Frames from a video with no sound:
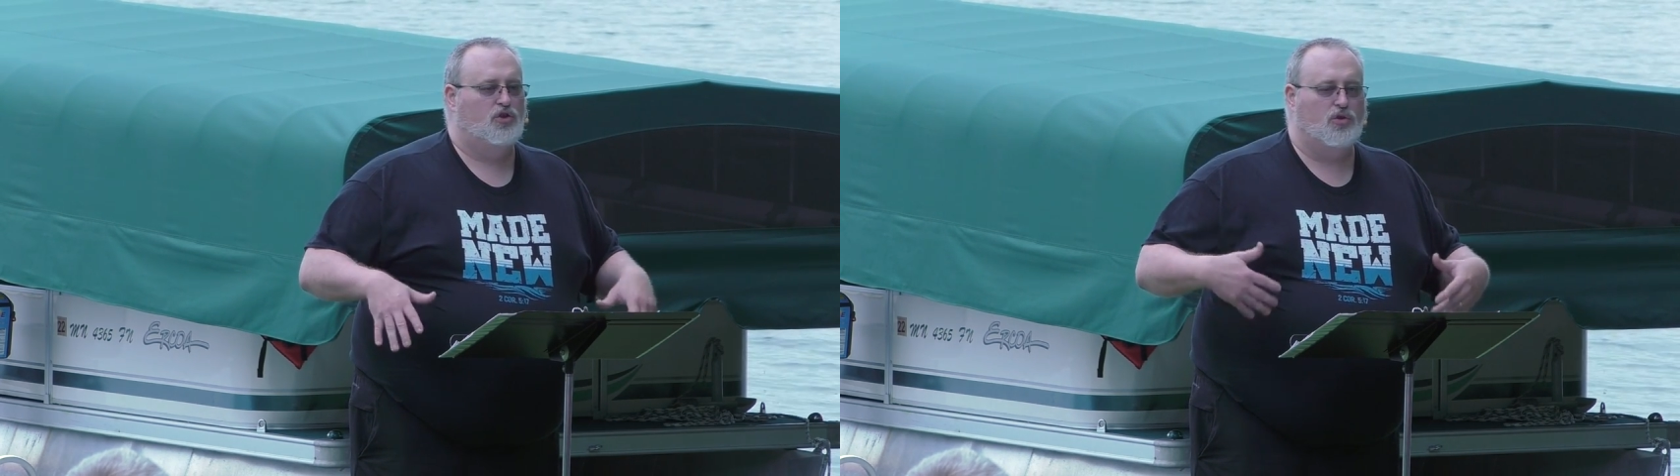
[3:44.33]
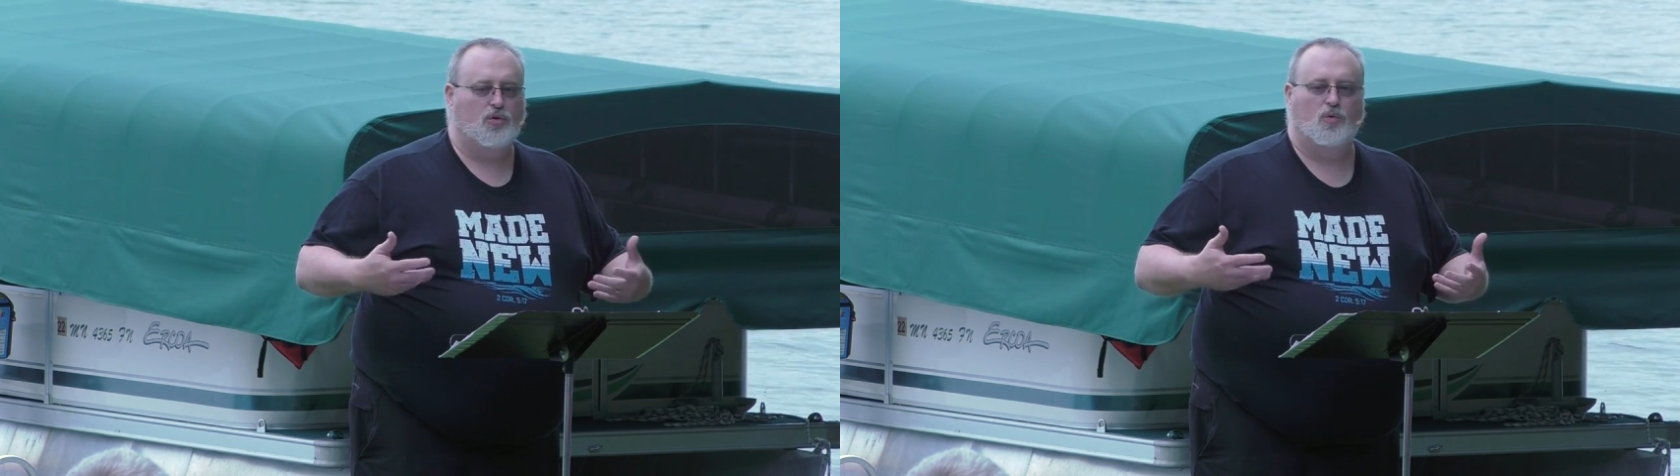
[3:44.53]

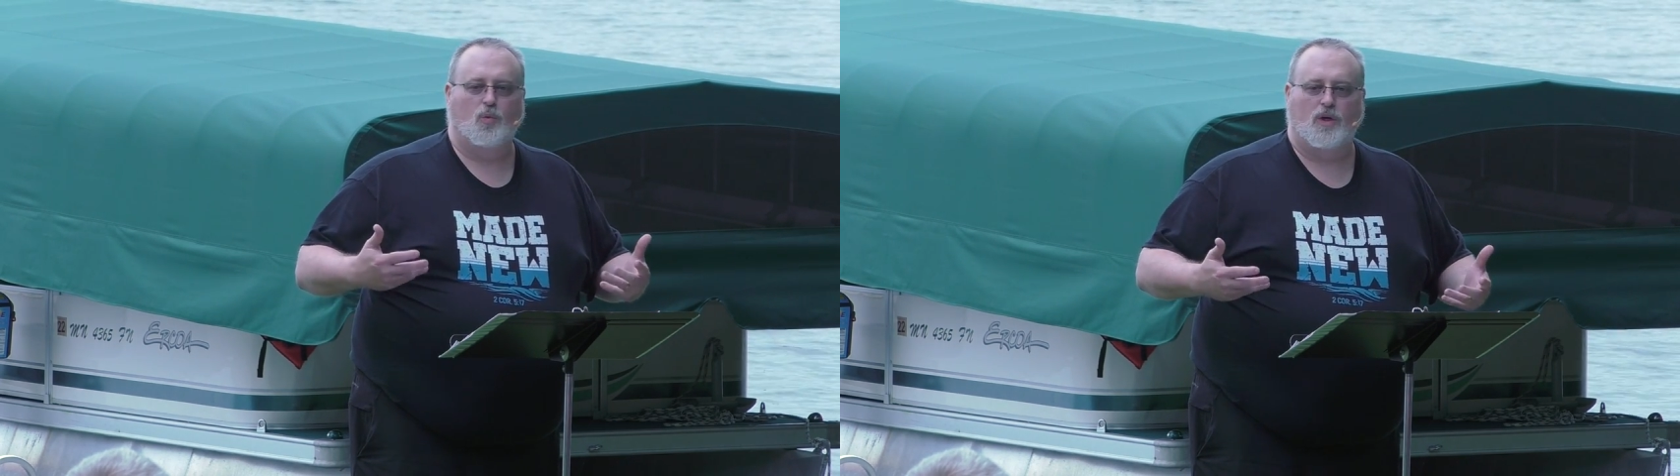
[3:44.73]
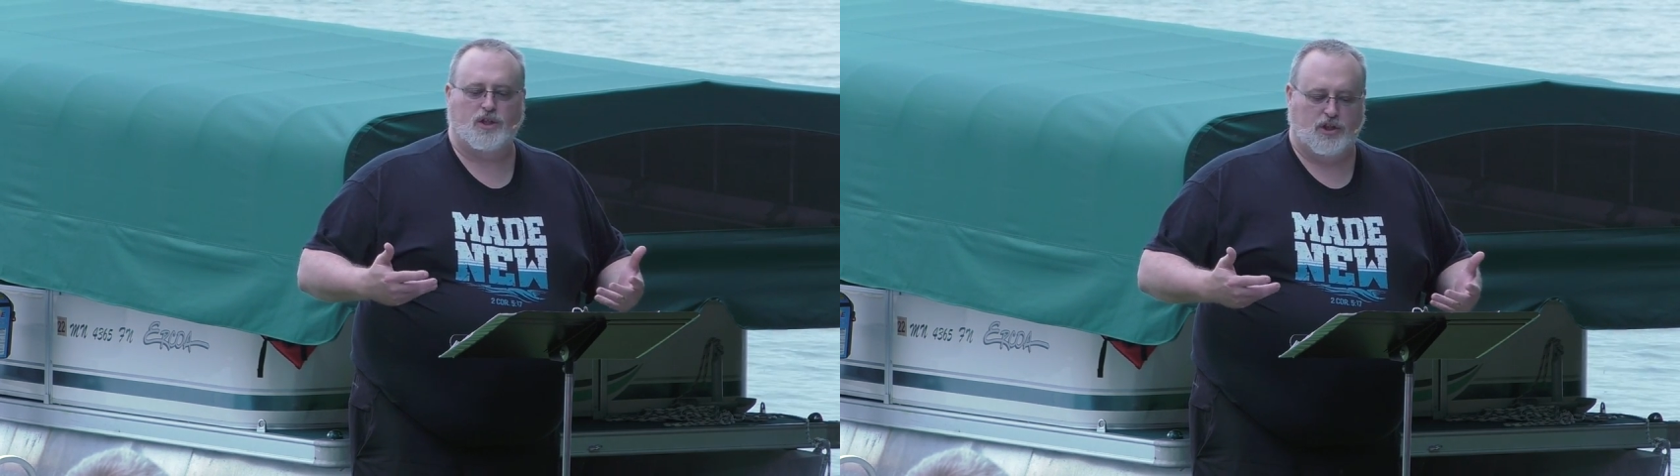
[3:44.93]
do
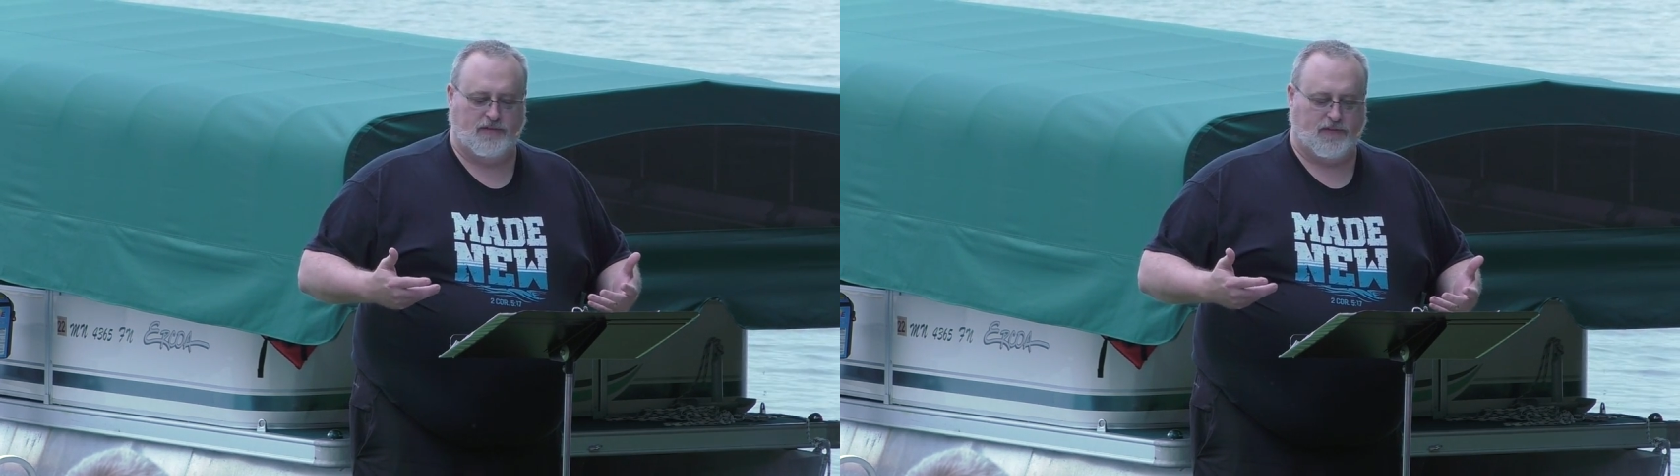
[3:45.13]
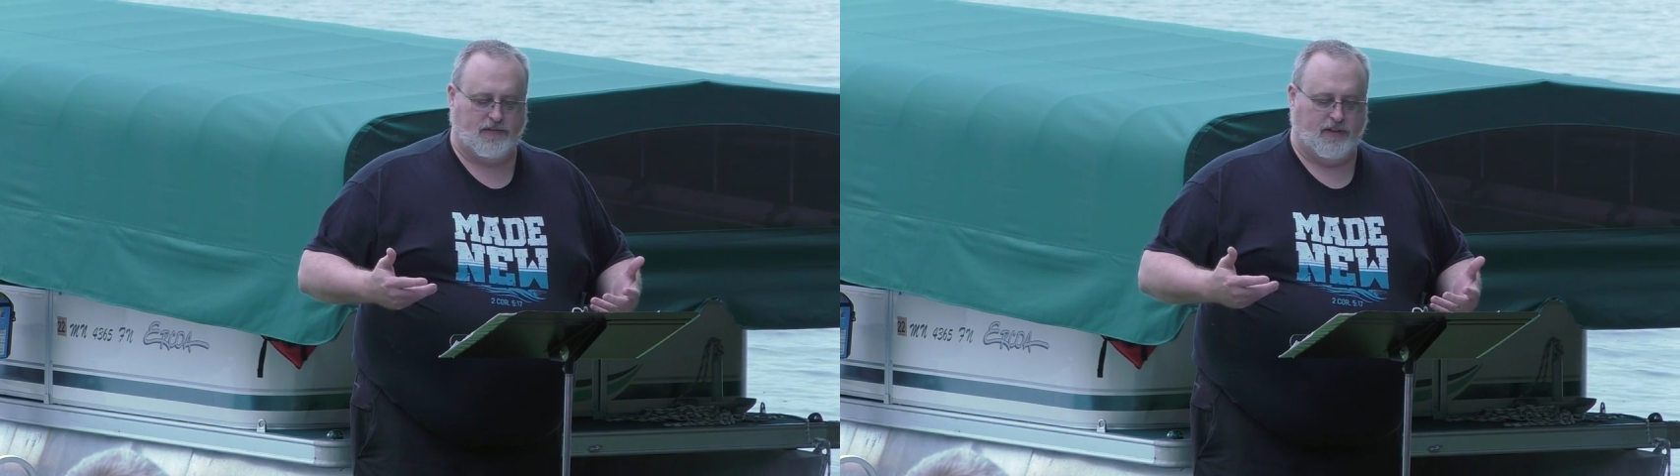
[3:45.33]
what
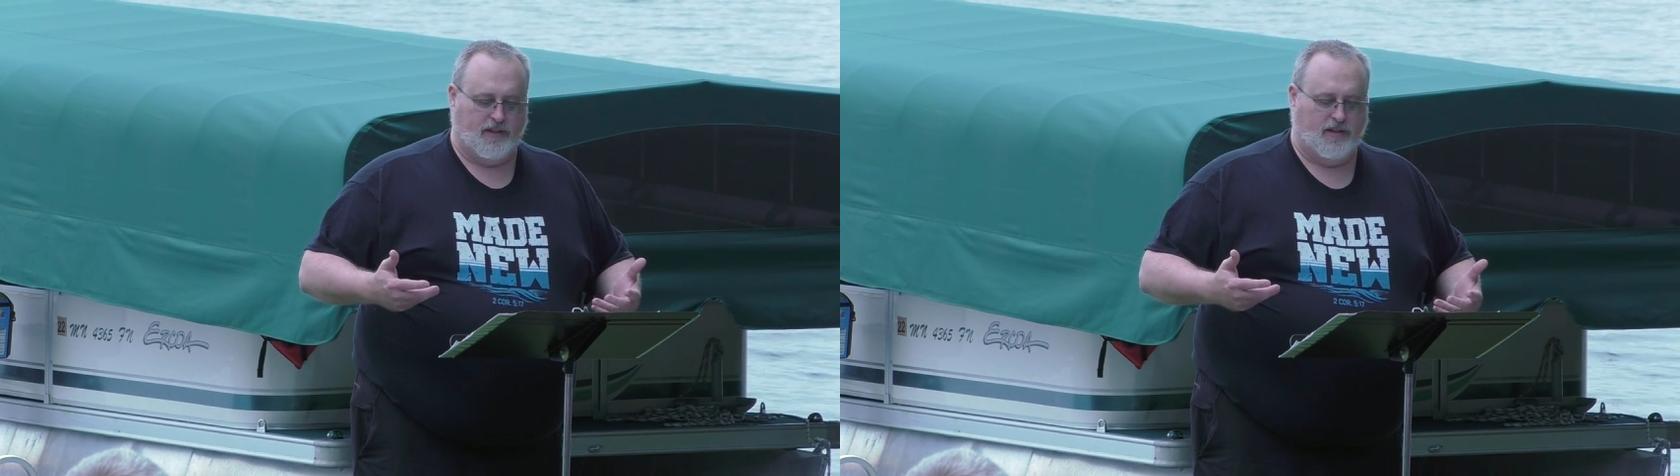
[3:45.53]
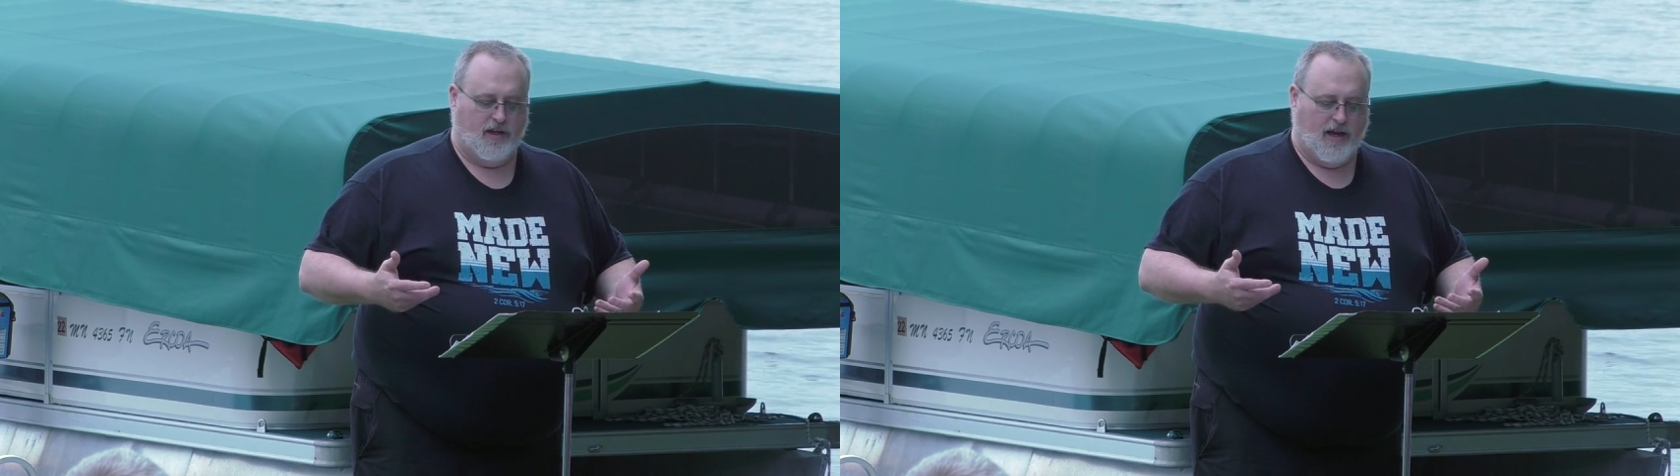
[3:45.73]
Jesus
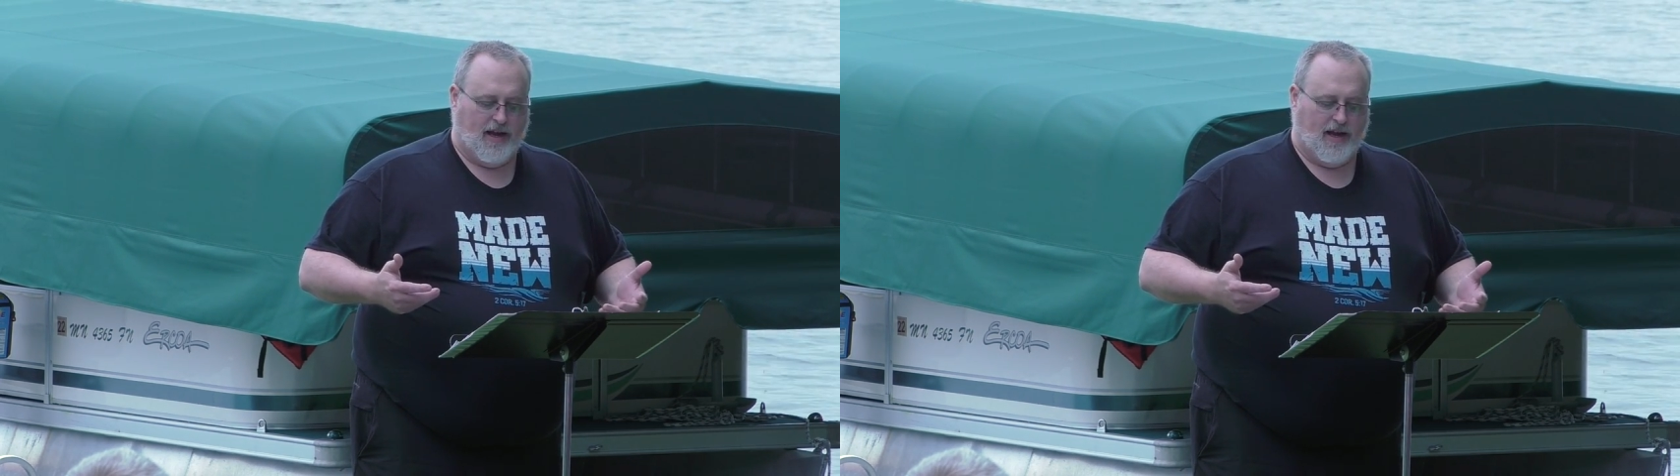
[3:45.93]
did